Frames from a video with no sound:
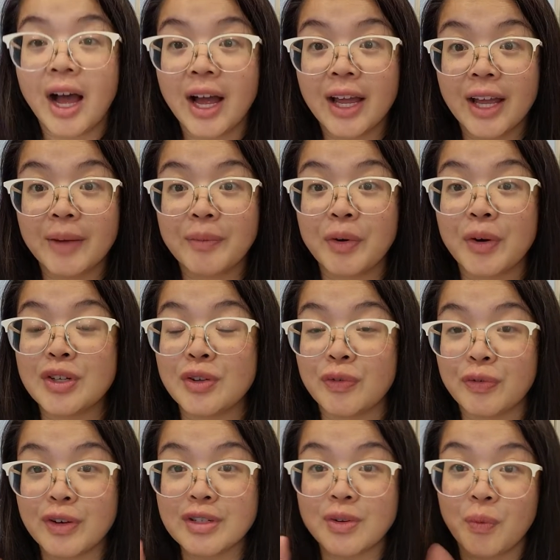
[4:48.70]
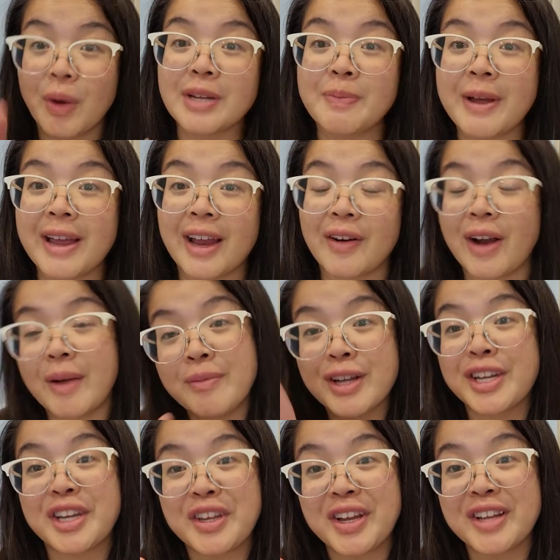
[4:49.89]
I am going to first wet my hair. I'm
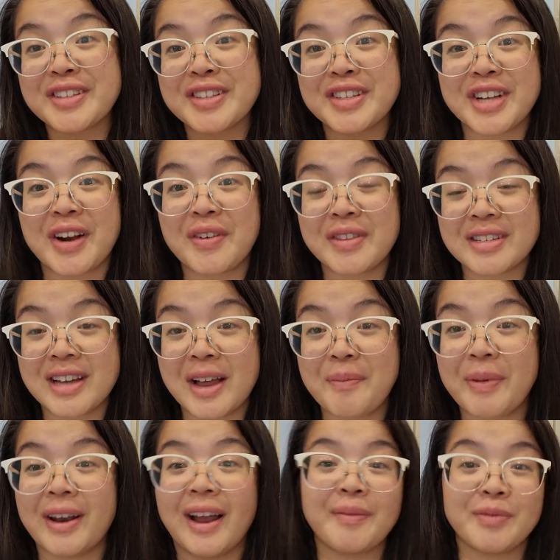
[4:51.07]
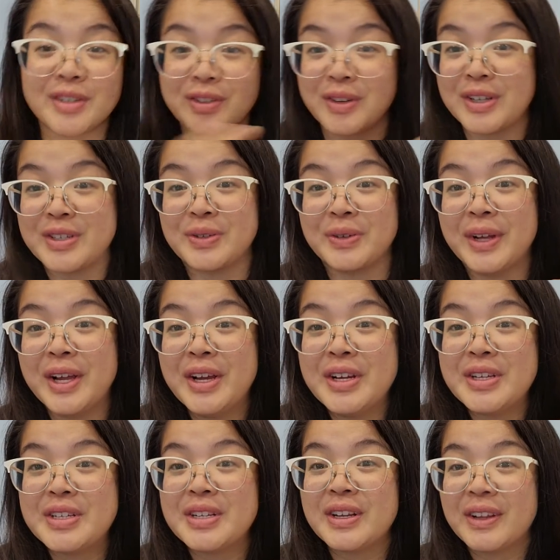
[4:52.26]
not taking you guys in the shower this time, but I'm just going to
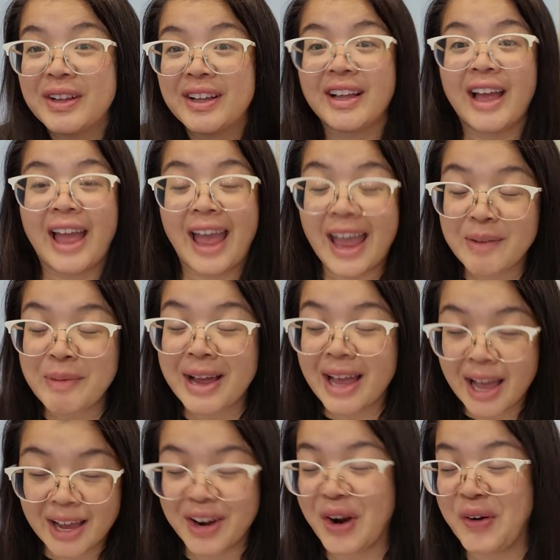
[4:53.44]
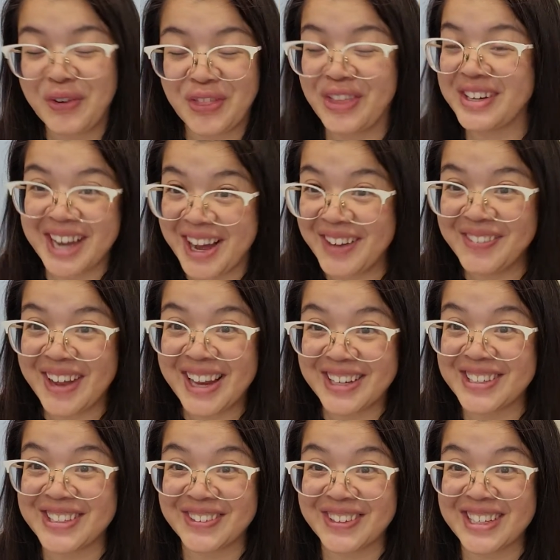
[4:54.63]
hang my head over the tub and do